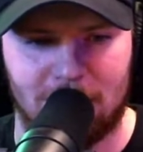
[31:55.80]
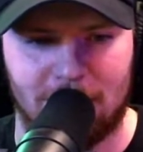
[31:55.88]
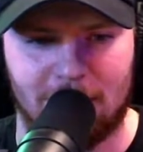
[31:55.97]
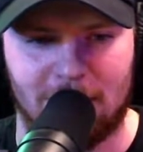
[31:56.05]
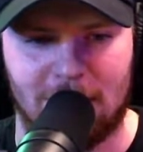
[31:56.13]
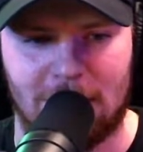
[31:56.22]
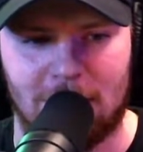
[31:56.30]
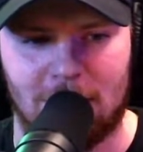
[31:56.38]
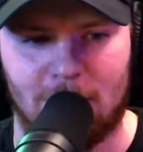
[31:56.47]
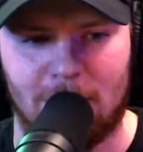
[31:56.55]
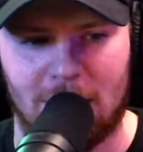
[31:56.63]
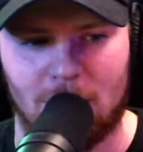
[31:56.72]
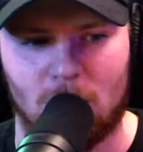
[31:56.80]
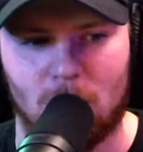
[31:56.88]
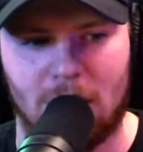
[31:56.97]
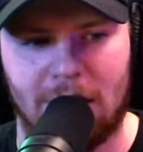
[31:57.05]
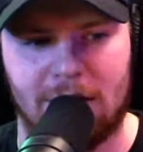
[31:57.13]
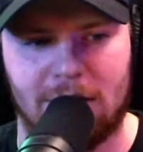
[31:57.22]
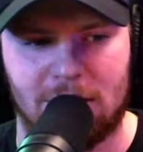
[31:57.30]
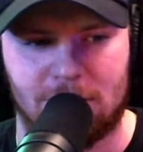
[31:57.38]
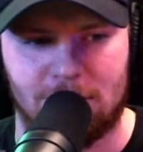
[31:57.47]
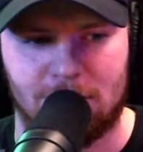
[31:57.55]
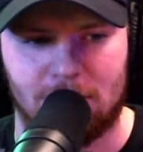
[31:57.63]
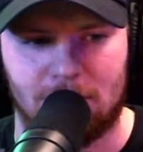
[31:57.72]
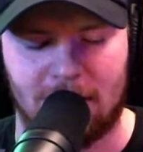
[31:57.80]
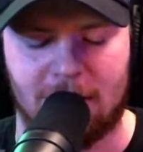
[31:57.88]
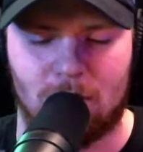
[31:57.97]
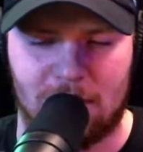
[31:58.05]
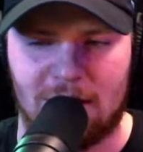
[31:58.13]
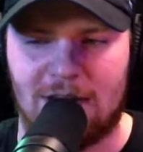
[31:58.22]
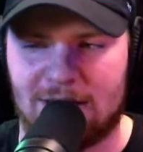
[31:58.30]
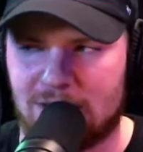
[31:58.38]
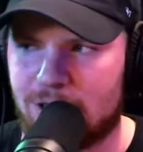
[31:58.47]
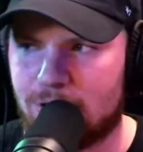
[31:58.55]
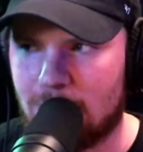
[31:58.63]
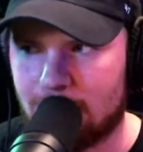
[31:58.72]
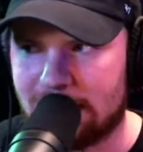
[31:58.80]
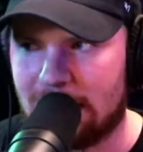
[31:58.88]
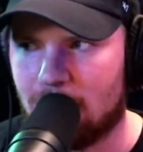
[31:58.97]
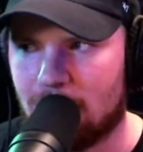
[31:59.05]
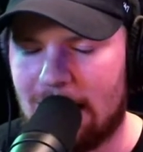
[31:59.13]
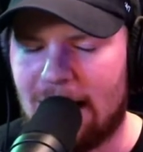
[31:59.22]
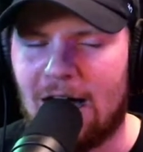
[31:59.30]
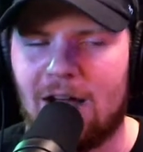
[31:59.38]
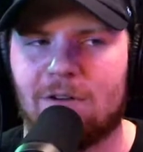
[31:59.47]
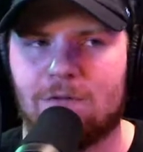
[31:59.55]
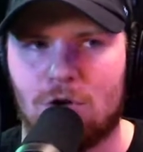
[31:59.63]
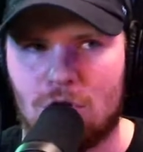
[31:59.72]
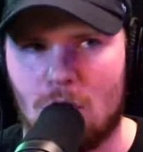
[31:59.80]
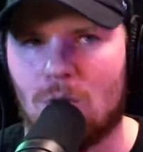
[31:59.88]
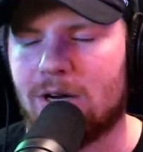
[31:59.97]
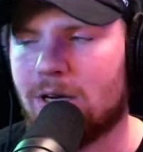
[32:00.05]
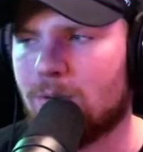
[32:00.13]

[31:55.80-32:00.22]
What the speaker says: that no matter what issue, like when the next issue comes out, I have no idea